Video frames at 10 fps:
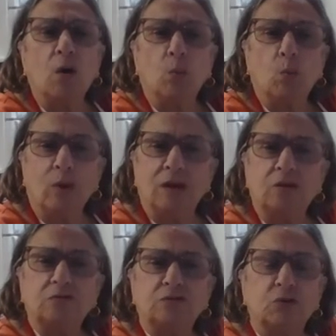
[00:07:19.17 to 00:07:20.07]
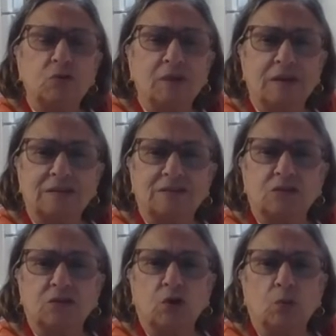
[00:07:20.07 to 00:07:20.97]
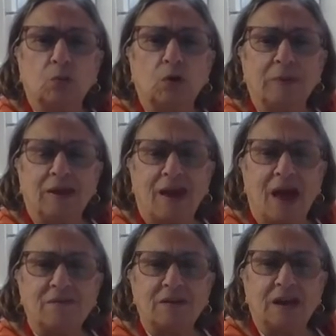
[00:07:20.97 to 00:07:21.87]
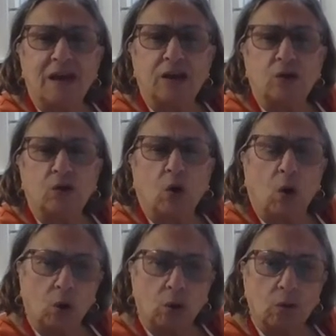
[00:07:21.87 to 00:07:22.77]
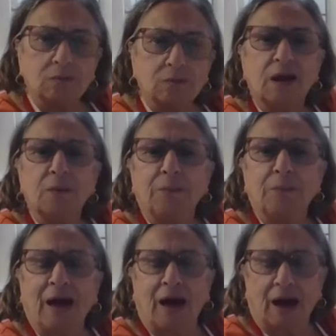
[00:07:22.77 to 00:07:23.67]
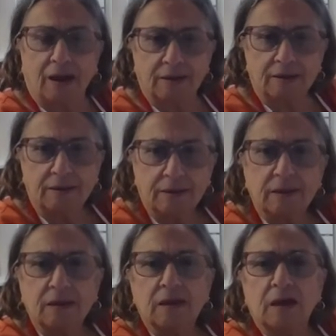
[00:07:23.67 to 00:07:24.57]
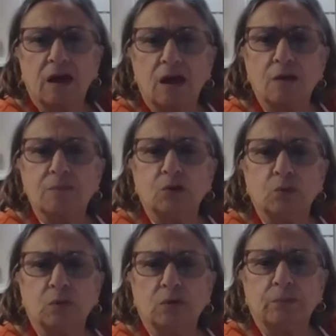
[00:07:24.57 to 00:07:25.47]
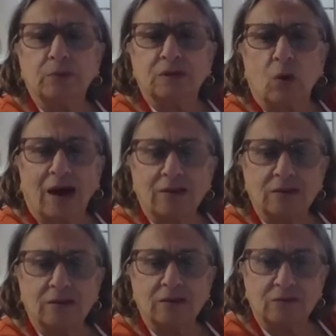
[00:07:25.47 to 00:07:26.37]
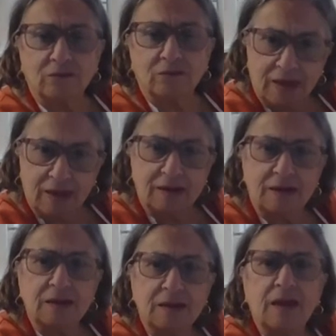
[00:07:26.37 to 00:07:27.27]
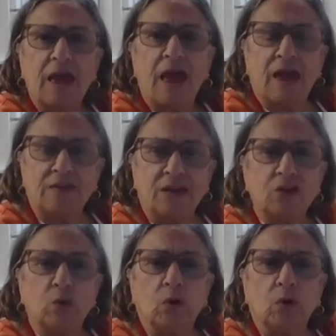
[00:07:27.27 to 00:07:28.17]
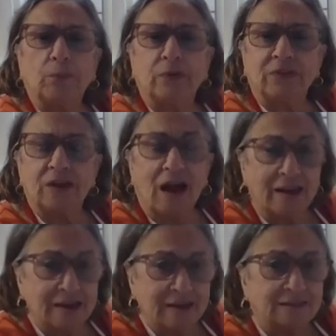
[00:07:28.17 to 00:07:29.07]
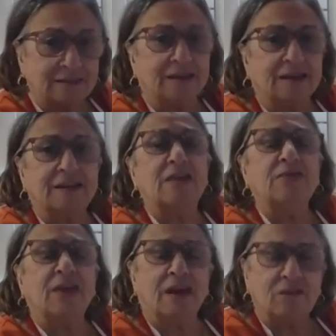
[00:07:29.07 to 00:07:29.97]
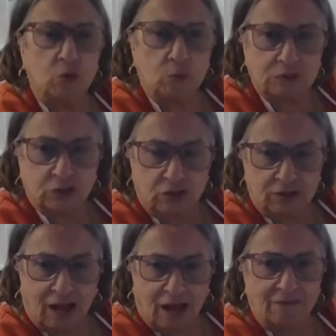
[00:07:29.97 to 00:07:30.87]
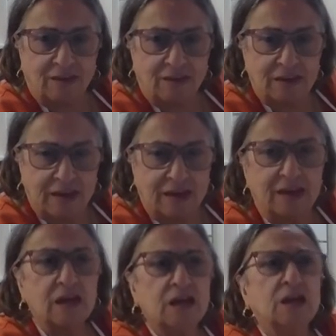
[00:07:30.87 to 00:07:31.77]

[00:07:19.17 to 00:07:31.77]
When you do this, you will be having a cold pot. You will put the olive oil in, and then you will put the onions in, and then you will turn on the heat.